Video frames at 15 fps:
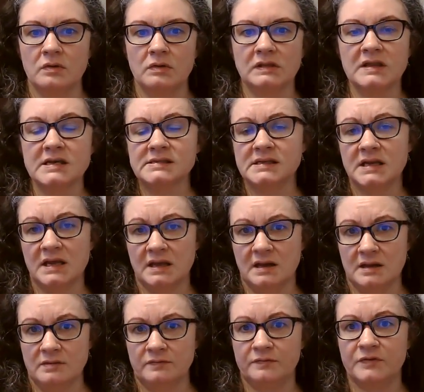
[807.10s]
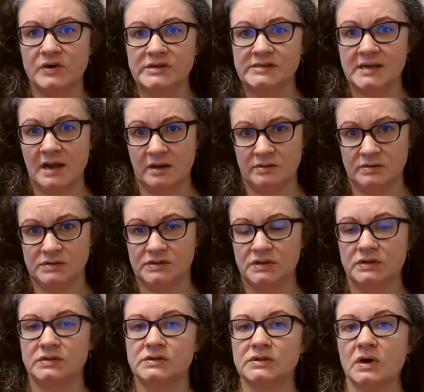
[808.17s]
listening for sounds.
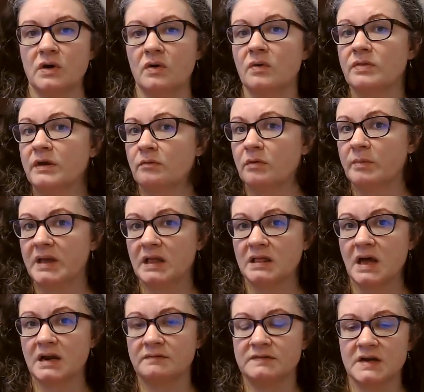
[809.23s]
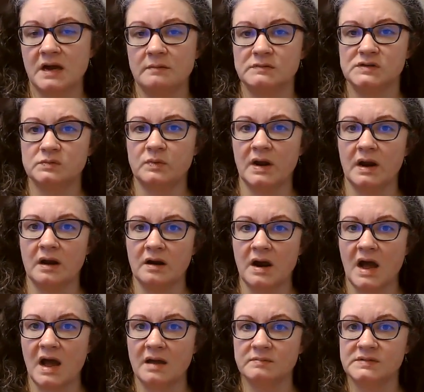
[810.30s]
So there will be a lot of times where
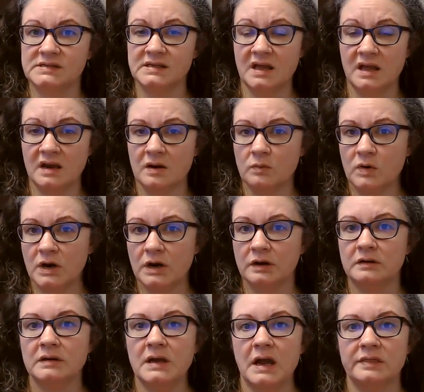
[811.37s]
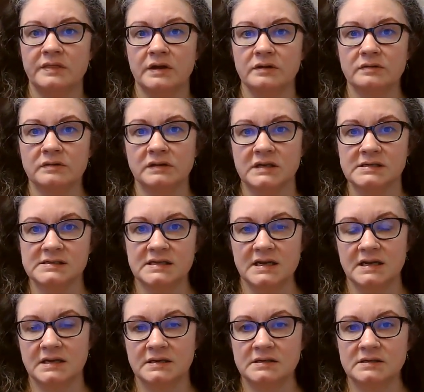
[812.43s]
I'm saying a word and they're
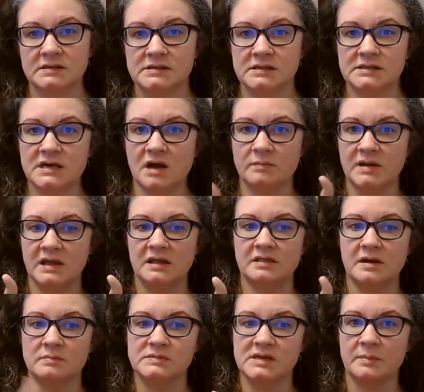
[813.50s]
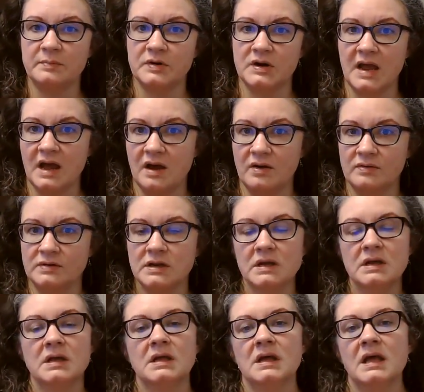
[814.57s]
listening to tell me thumbs up or down
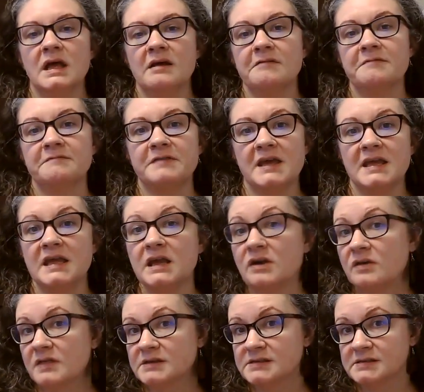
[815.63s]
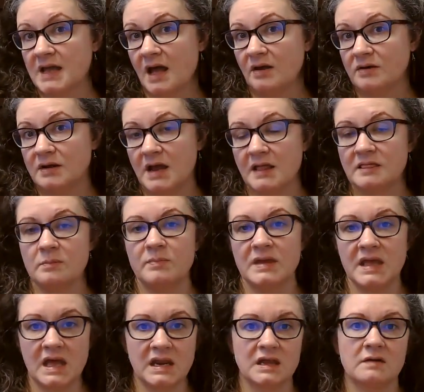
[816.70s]
if they hear this sound at the
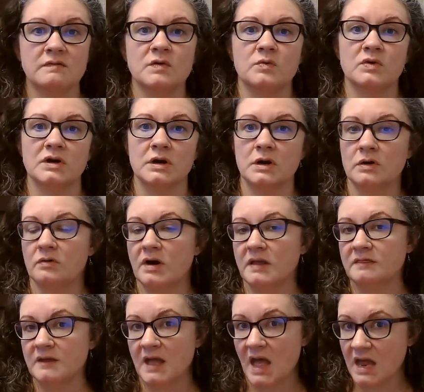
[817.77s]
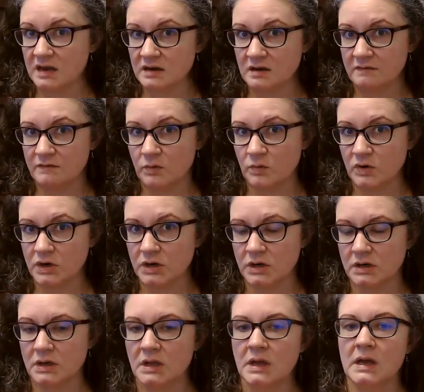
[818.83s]
beginning of the word or at the end of a word.